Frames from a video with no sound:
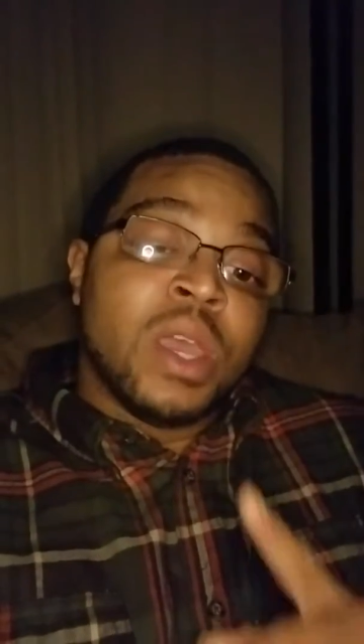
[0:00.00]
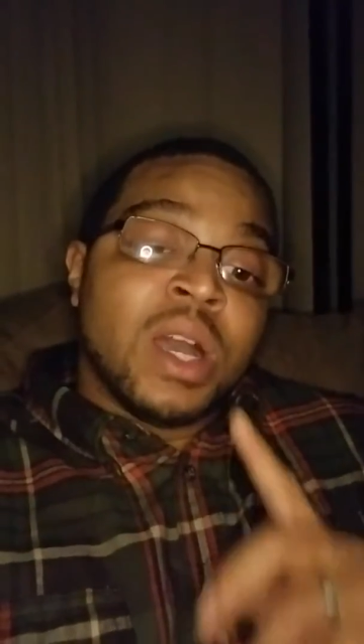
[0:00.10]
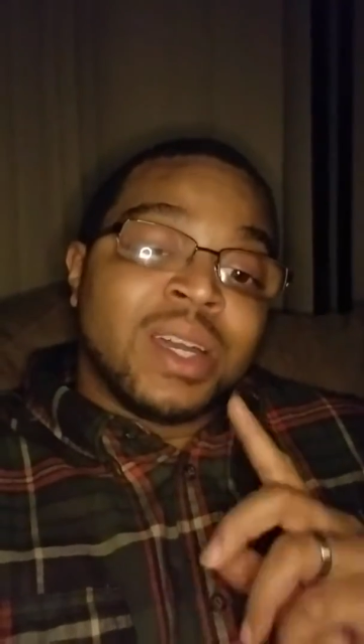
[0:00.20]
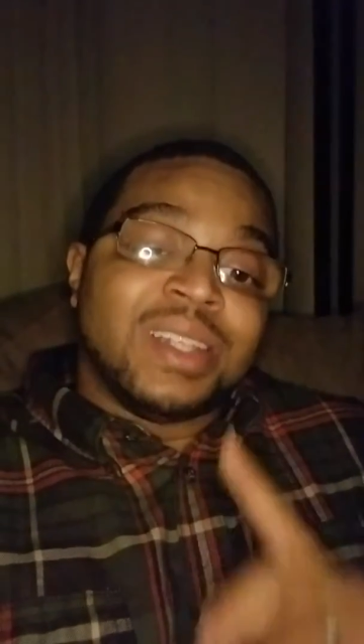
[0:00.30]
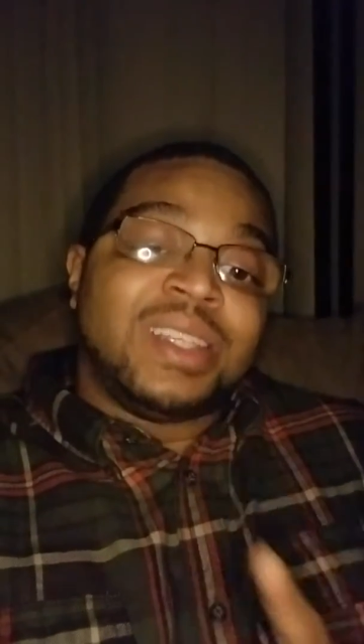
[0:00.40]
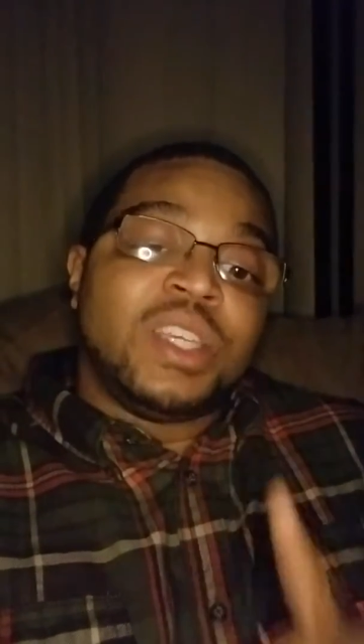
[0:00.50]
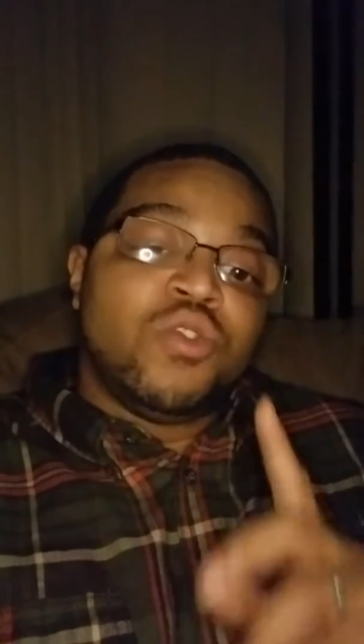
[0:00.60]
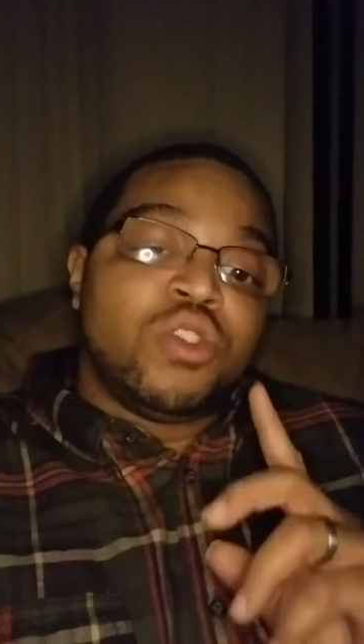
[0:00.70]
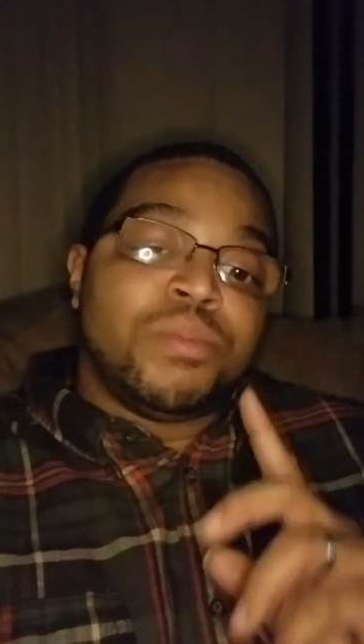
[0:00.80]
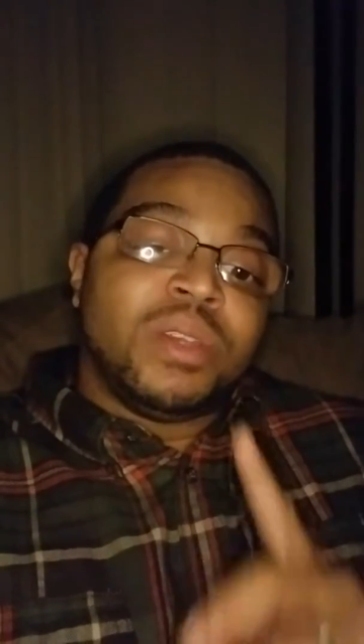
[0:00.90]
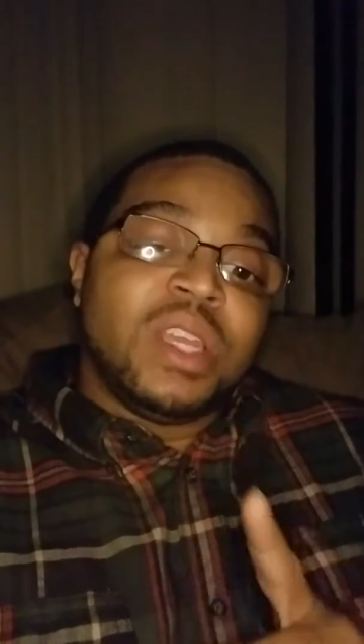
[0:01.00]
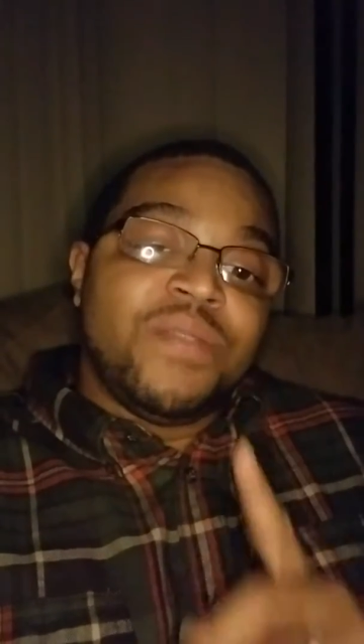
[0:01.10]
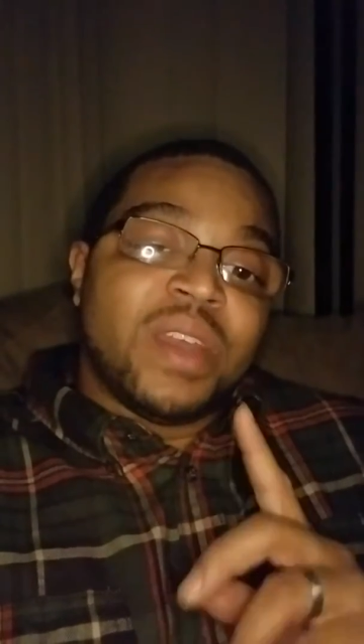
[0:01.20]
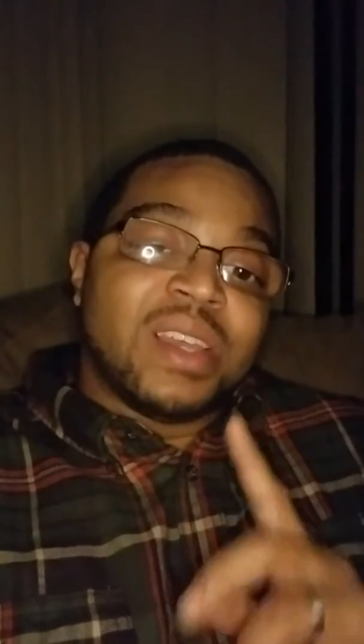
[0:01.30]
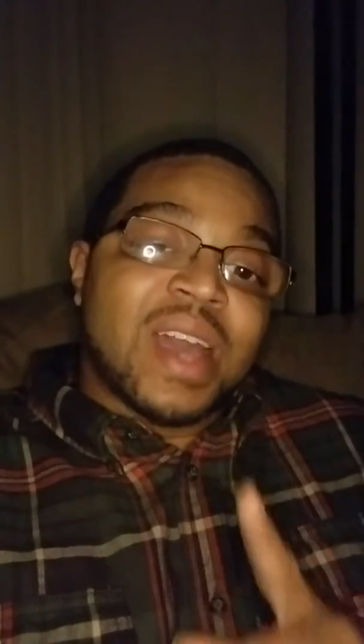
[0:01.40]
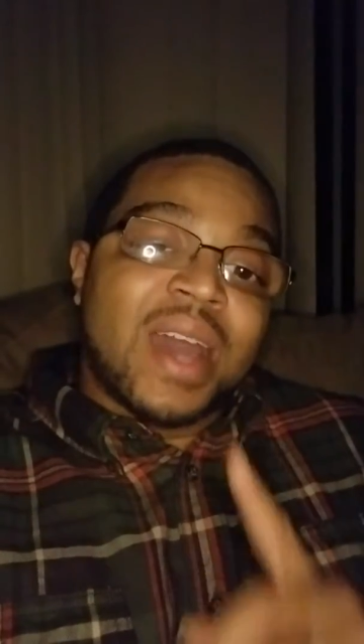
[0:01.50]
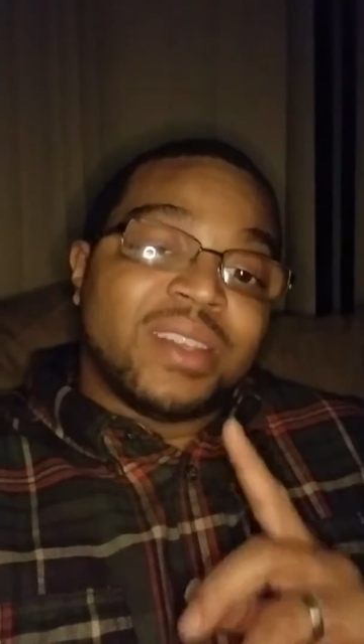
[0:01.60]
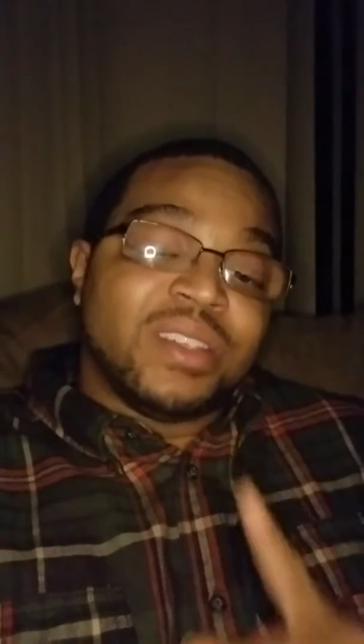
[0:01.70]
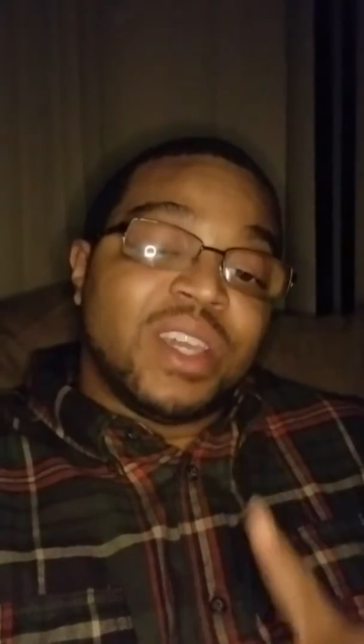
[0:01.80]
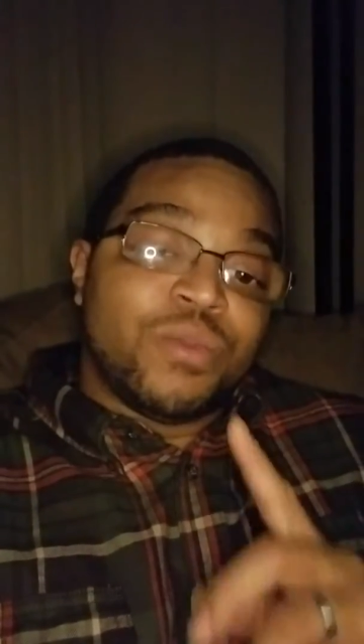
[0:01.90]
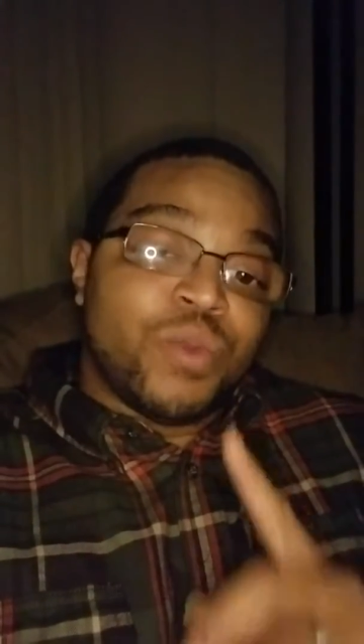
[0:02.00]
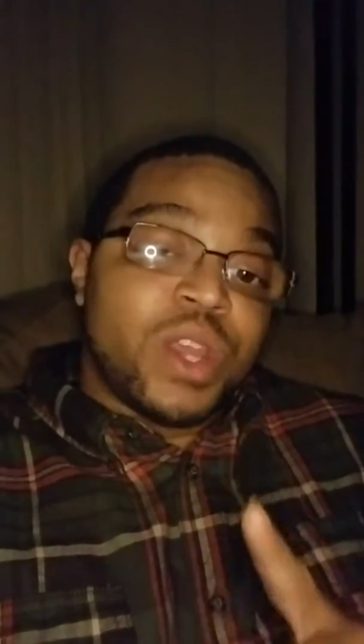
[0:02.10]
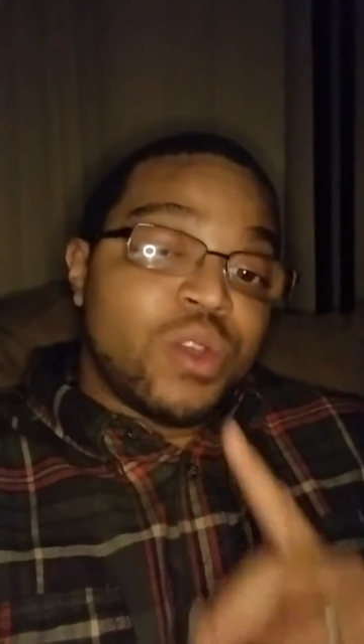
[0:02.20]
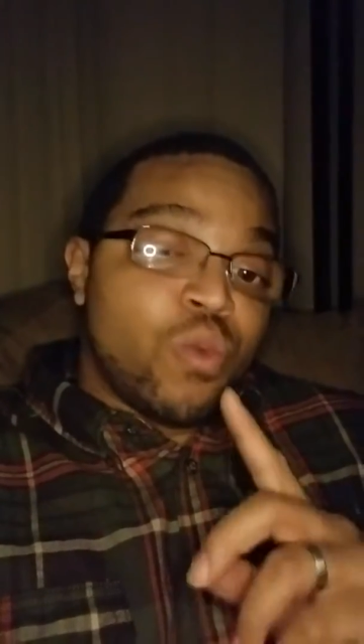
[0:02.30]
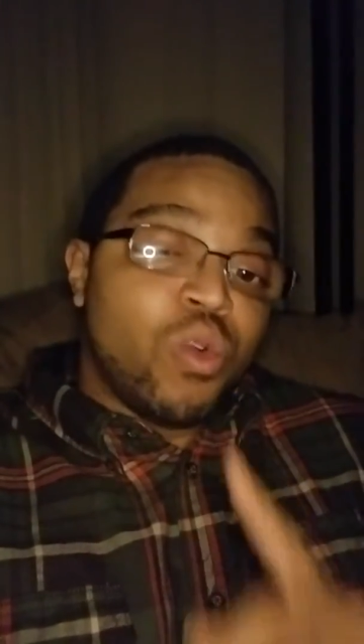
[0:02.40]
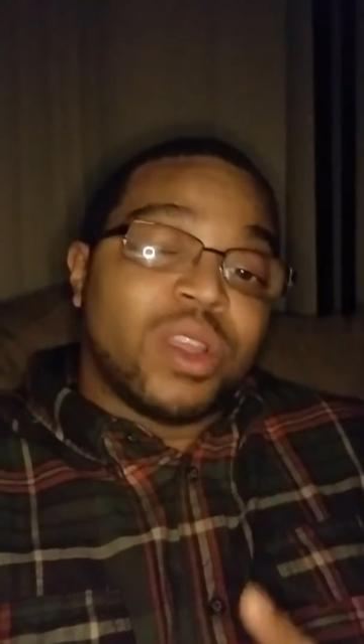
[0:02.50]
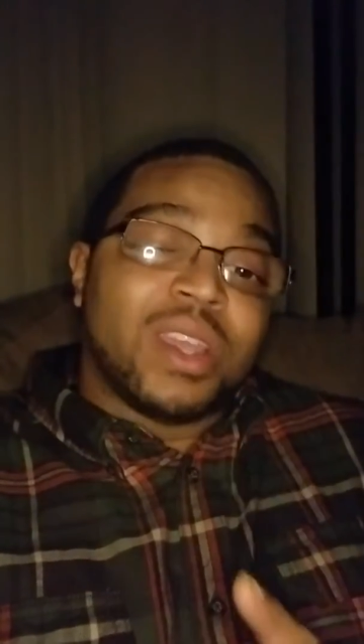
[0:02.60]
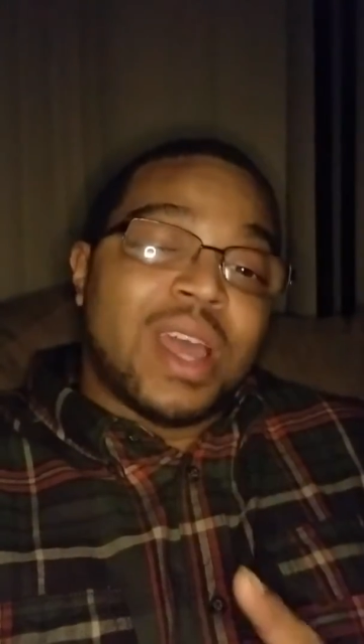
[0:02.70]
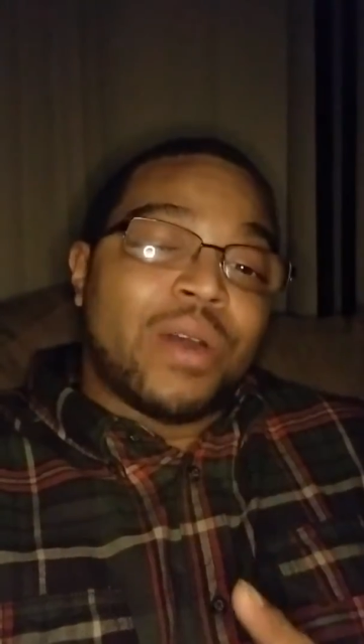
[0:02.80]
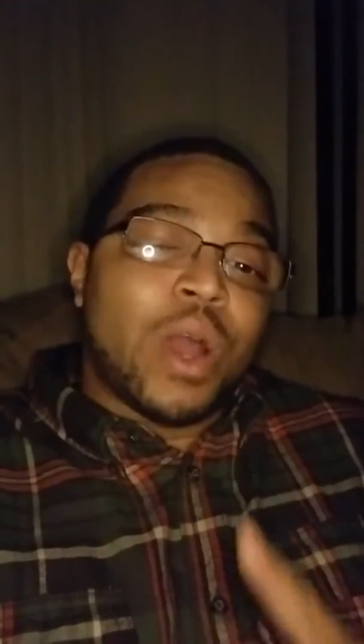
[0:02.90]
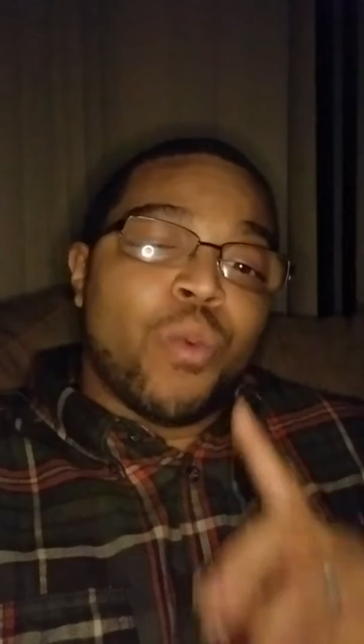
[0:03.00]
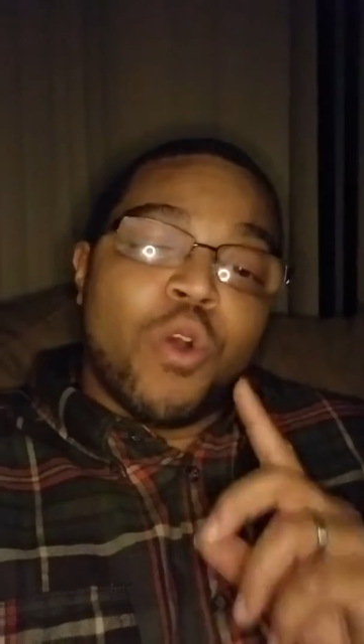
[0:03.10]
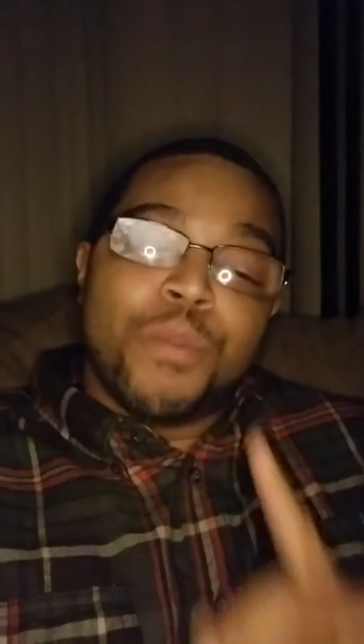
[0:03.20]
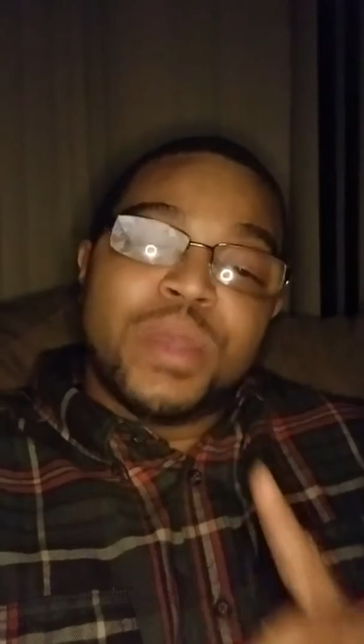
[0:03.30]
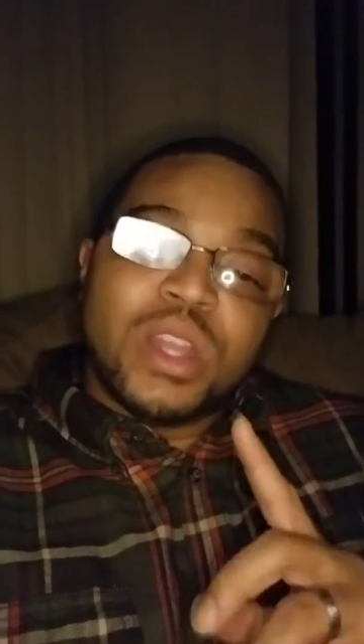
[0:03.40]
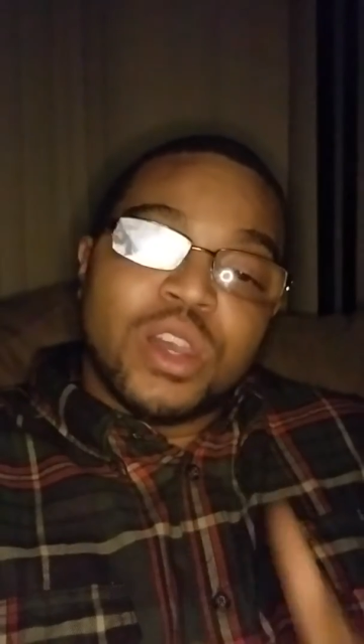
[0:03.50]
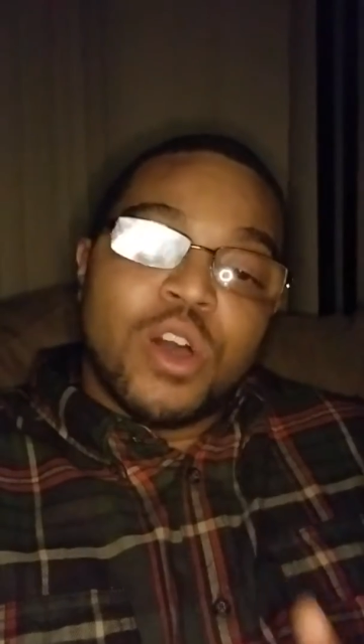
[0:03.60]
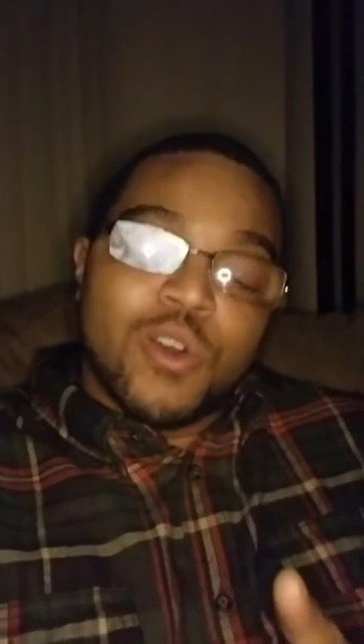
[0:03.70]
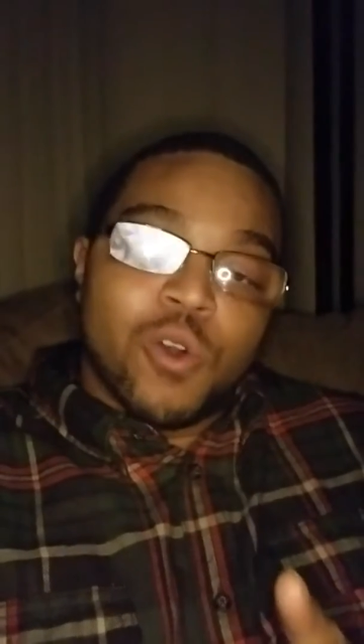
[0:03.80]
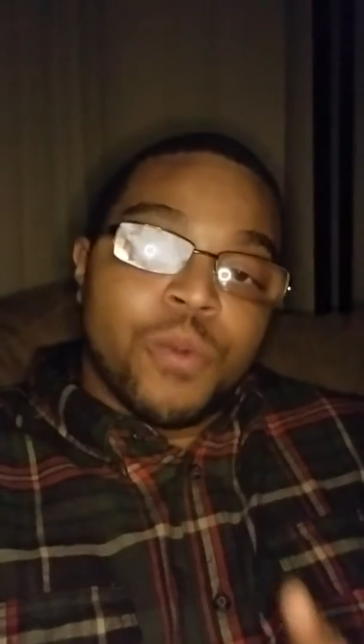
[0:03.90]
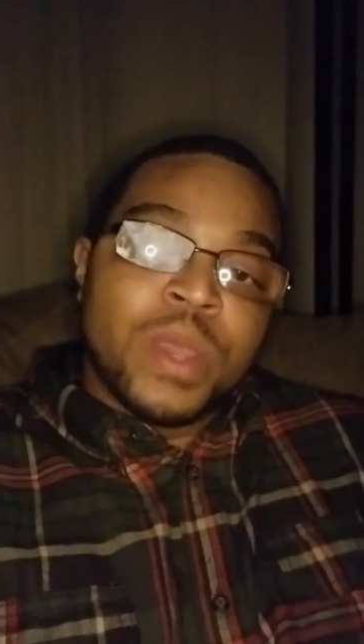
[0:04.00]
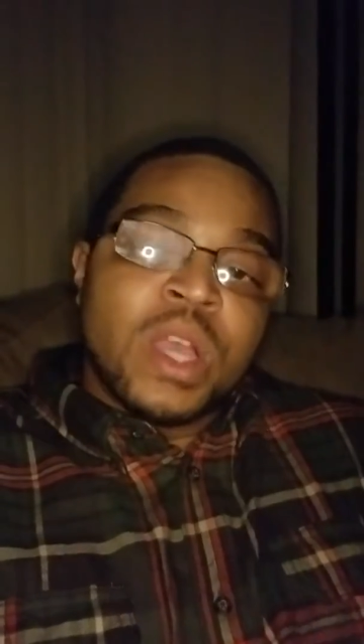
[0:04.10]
Continue to believe that God is getting ready to work it out. I won't be long.